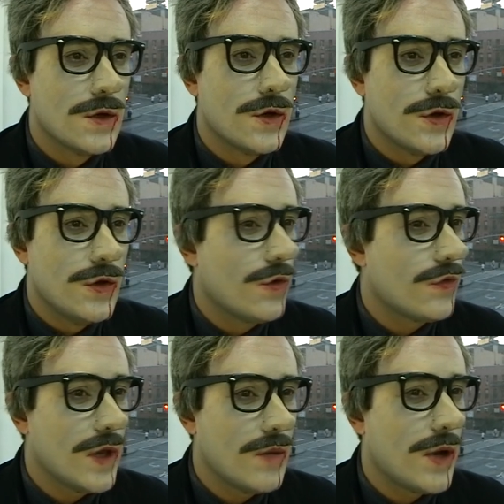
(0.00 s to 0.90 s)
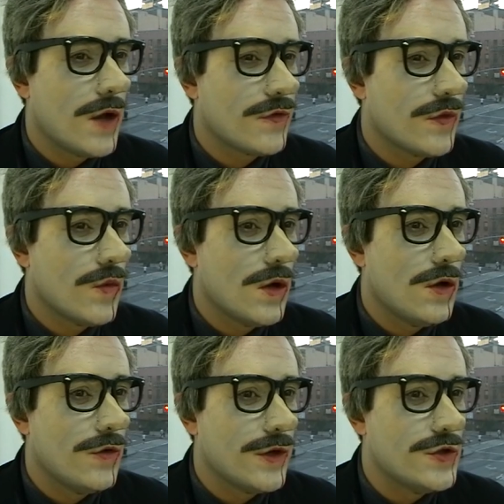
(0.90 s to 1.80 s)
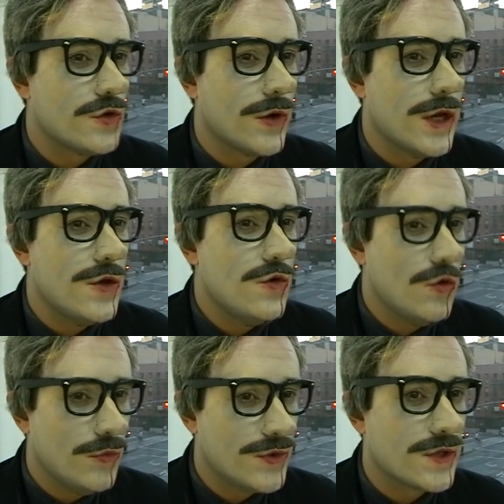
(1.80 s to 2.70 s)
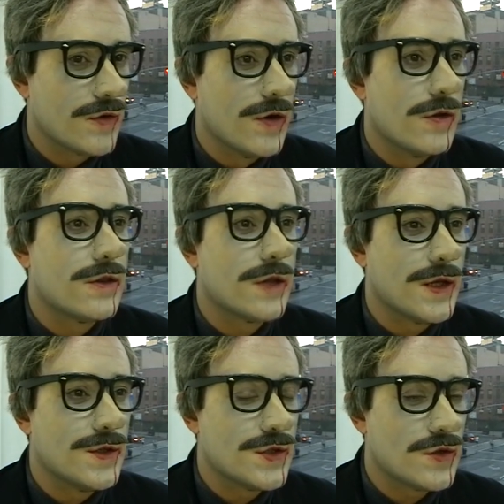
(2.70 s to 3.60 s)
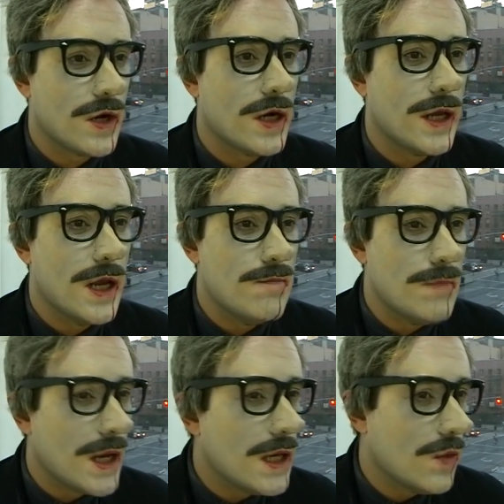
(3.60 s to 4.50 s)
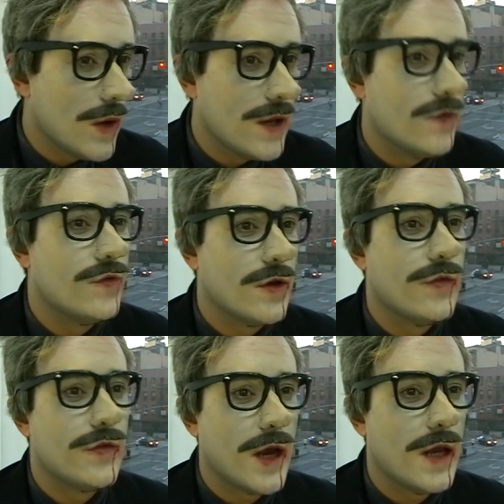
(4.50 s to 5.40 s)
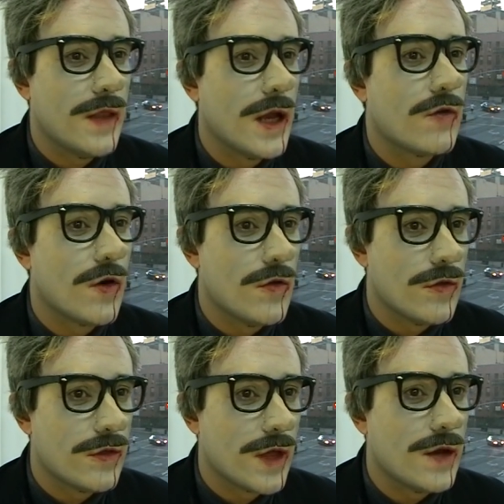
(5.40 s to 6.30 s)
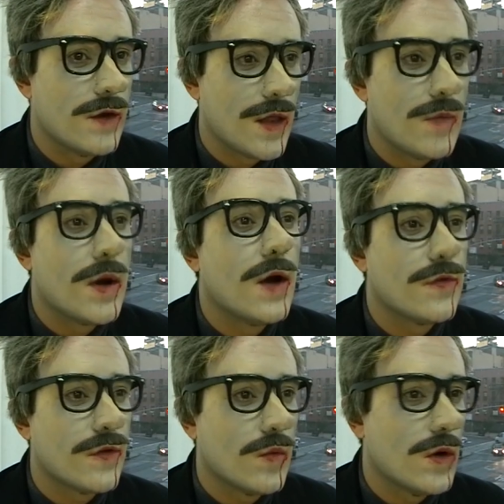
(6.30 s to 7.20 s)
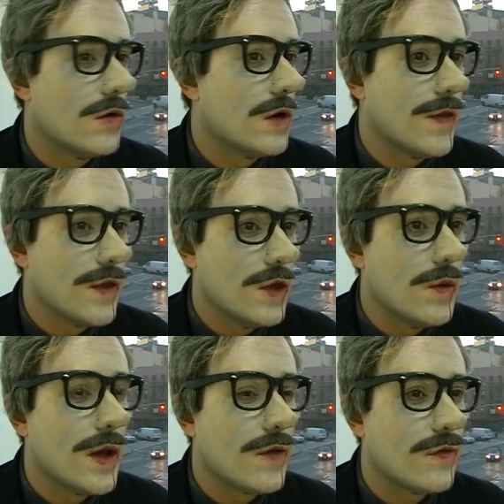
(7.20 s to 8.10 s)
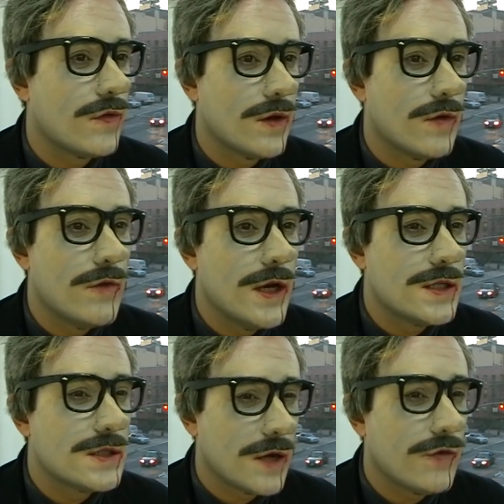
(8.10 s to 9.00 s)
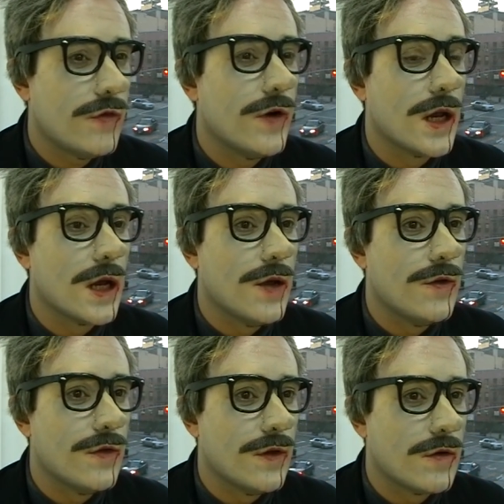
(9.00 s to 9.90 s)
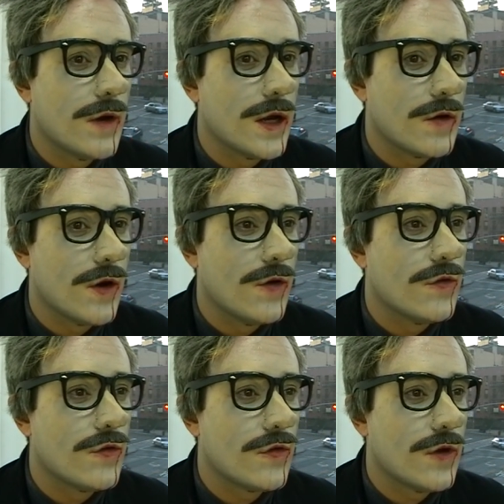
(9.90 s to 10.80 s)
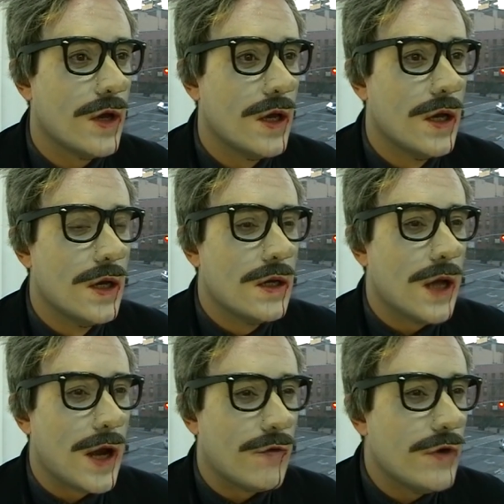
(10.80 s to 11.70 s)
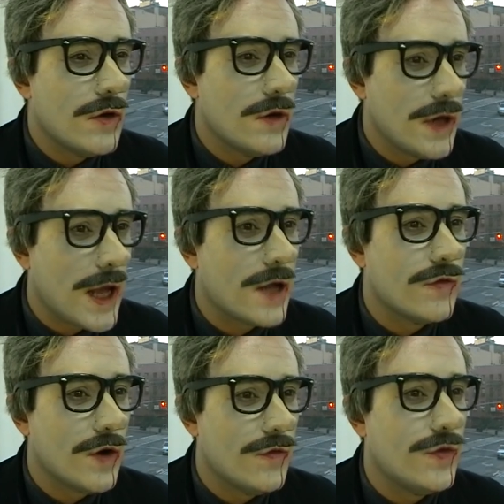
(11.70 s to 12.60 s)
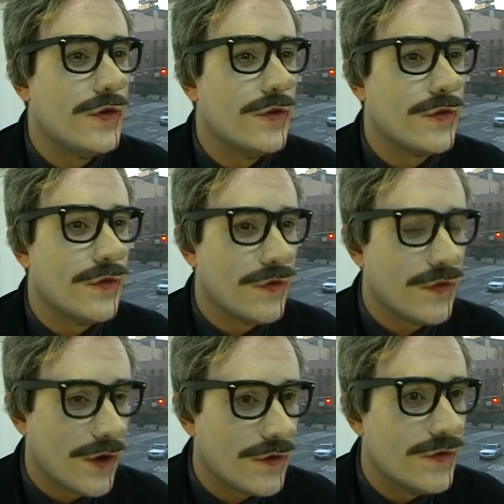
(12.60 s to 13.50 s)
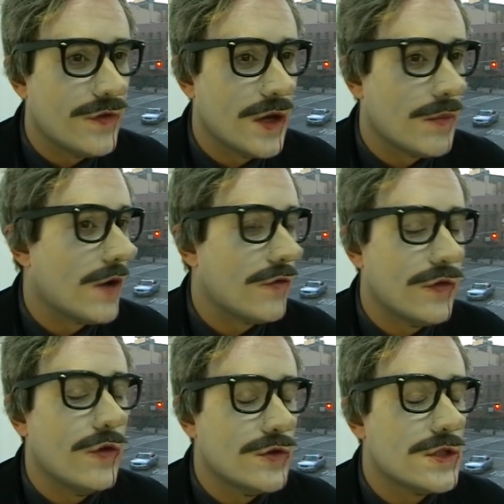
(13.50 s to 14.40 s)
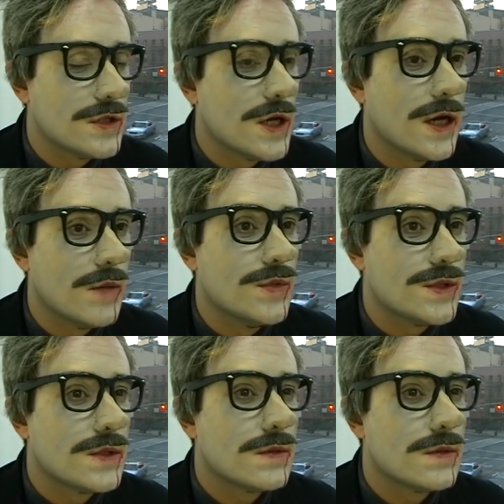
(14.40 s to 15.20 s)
You're seeing parts of the world enjoying enormous growth and struggling in many ways to contain their growth, and other parts of the world, like the US, that are really suffering under the credit crunch and a real lack of confidence and certainty about future times.